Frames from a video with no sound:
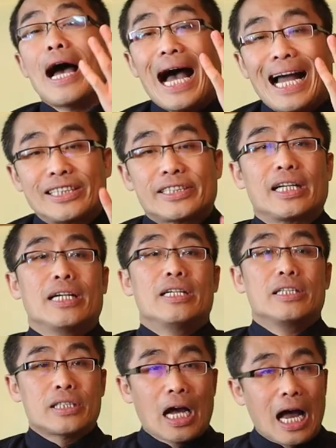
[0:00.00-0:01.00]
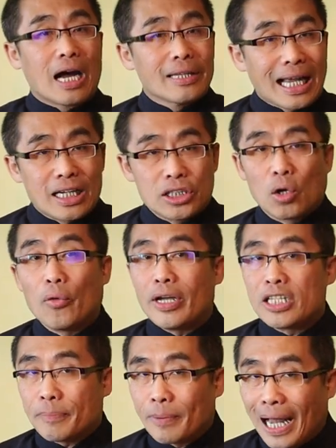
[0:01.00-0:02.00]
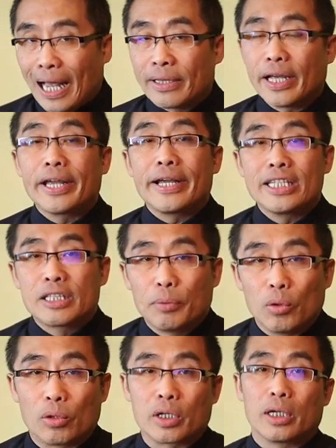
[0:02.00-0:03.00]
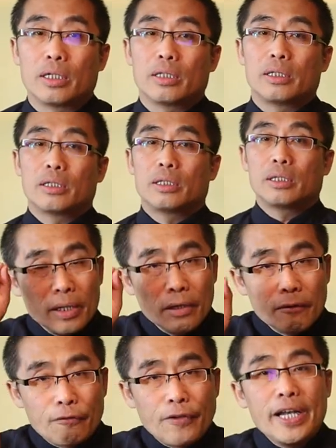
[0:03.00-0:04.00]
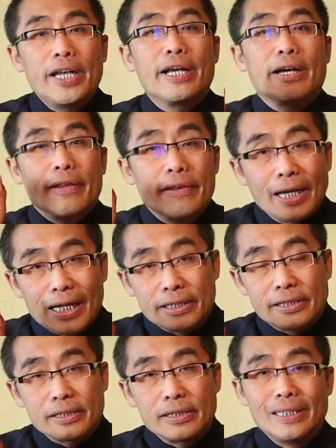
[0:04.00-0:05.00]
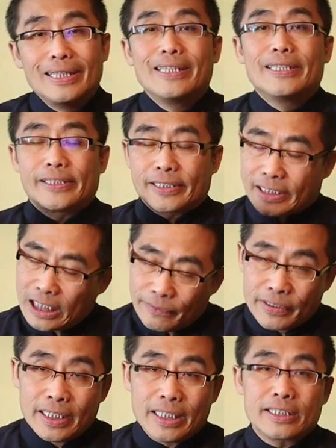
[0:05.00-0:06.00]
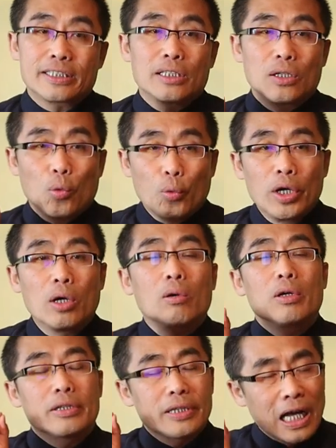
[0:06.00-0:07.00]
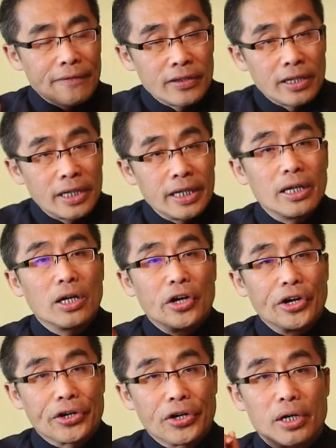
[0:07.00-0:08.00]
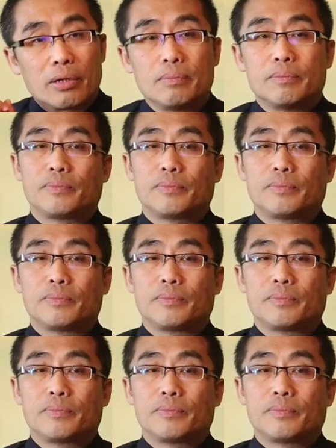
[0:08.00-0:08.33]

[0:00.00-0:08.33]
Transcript: as Chang Naizhou explained in his book. Failing this, stiffness will definitely occur.